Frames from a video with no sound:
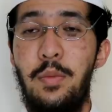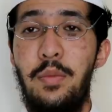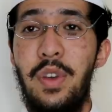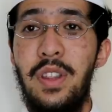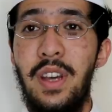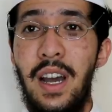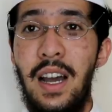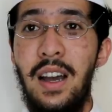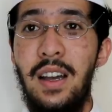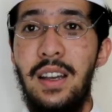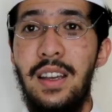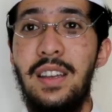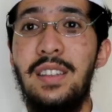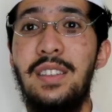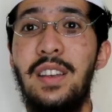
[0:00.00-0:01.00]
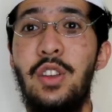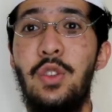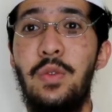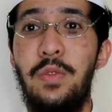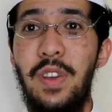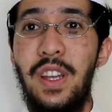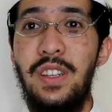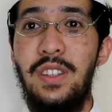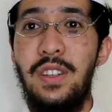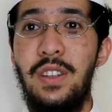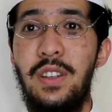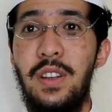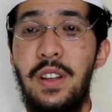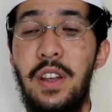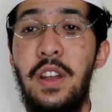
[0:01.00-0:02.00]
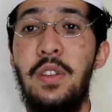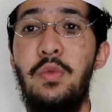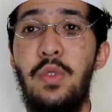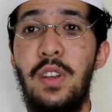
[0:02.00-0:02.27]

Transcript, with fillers: Bid'ah is innovation in